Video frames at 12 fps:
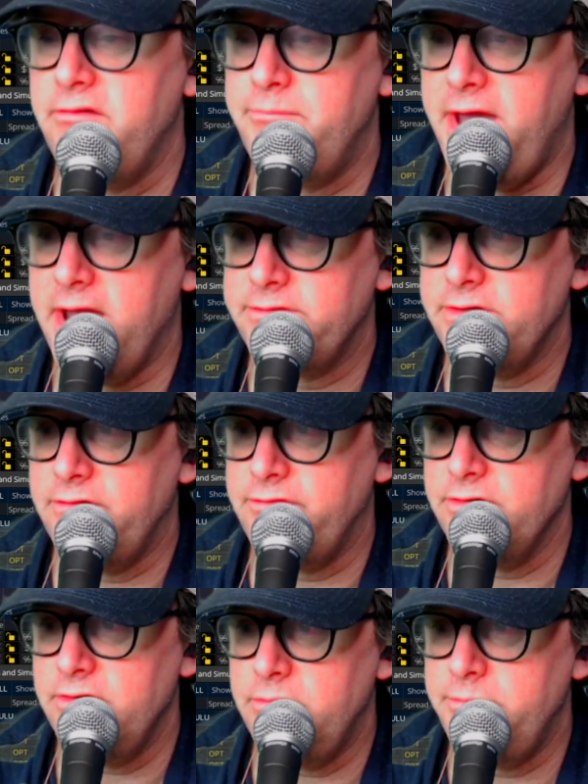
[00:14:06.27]
backed off a
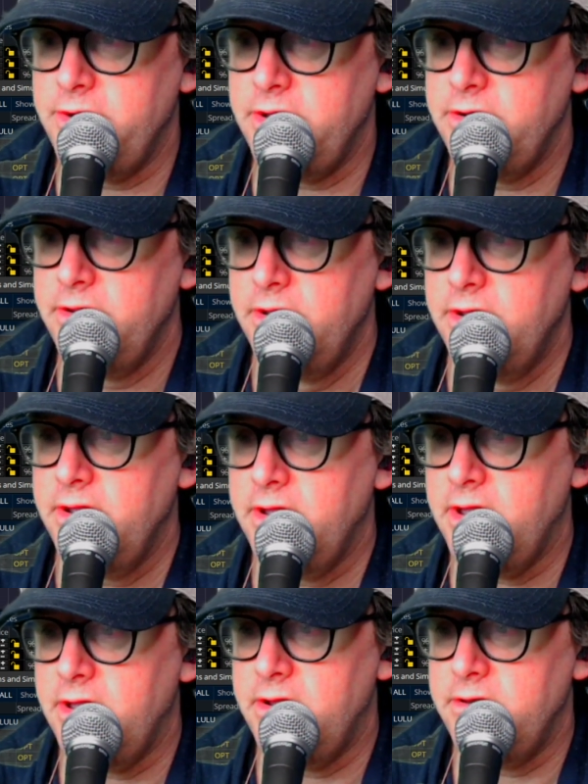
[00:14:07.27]
little bit,
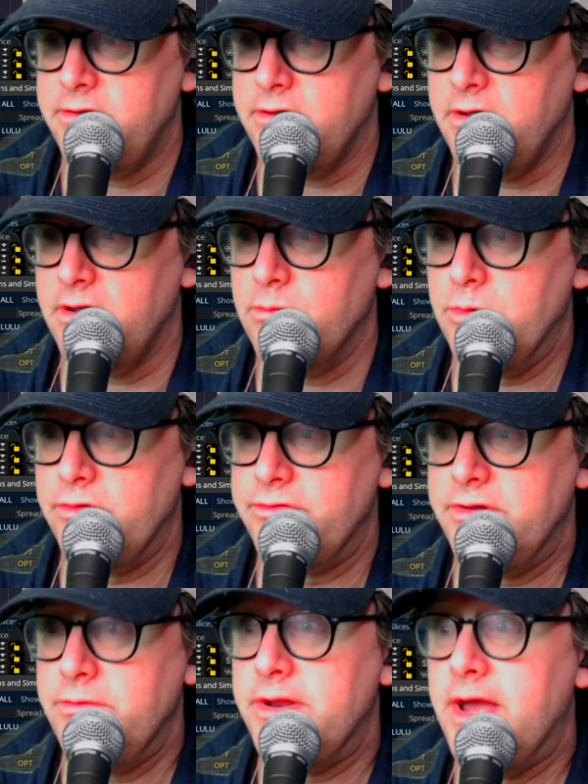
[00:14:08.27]
and we'll
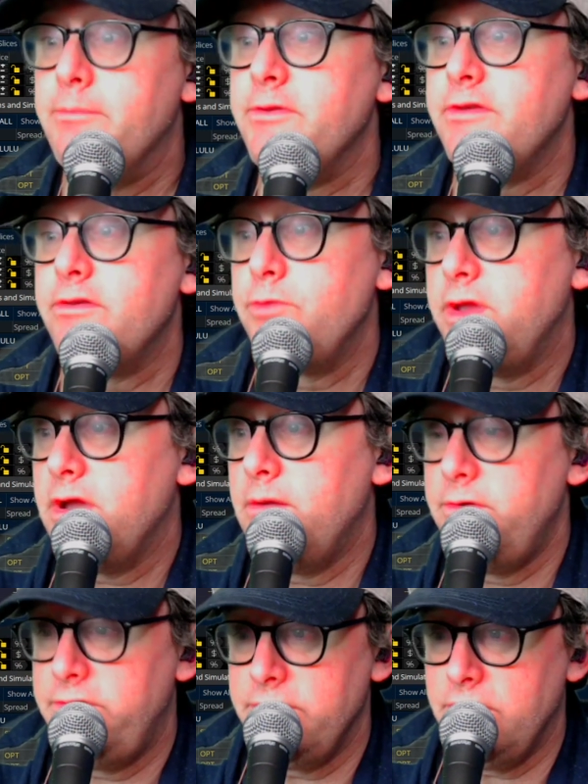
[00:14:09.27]
see what happens as we
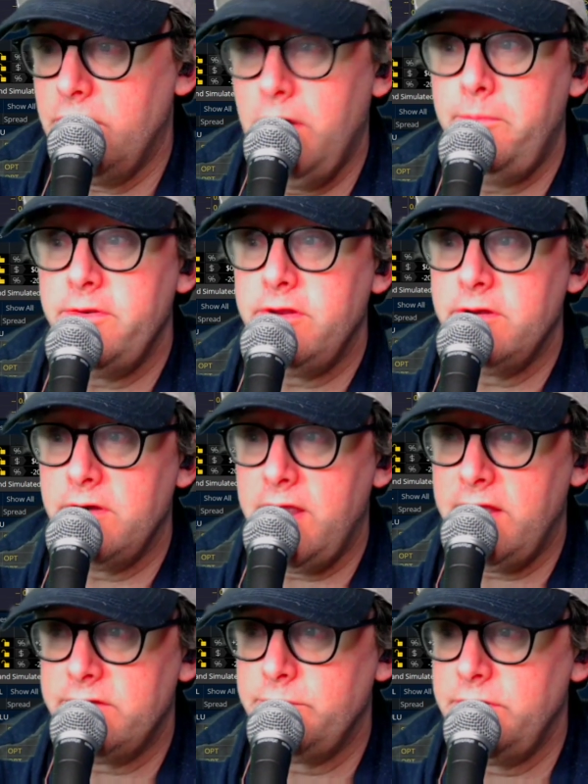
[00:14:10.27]
come into the open here,
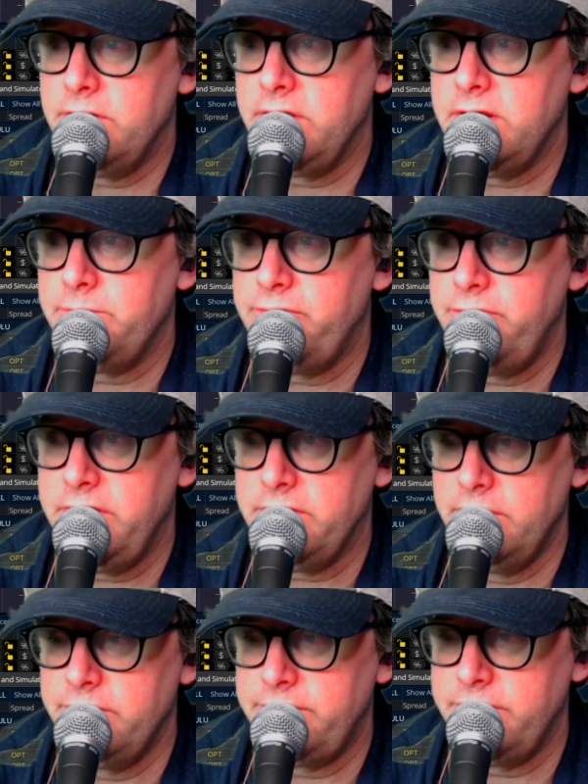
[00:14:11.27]
as we are getting pretty
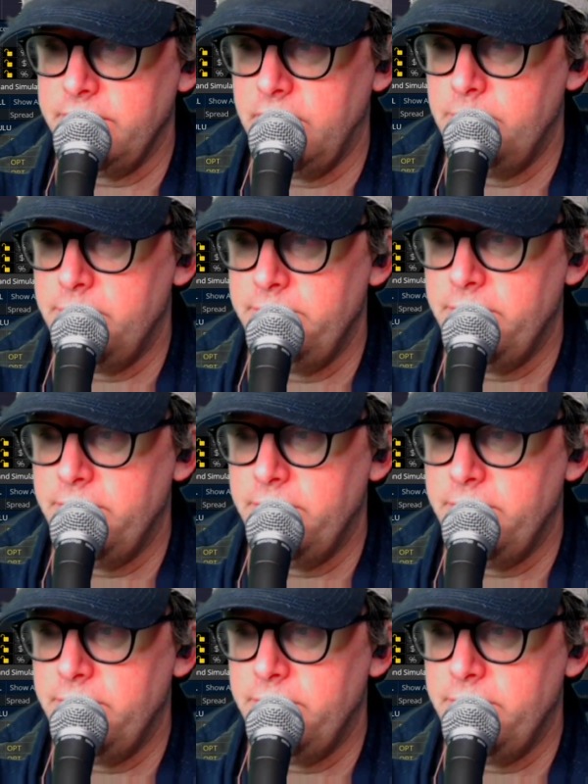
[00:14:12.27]
close to the open.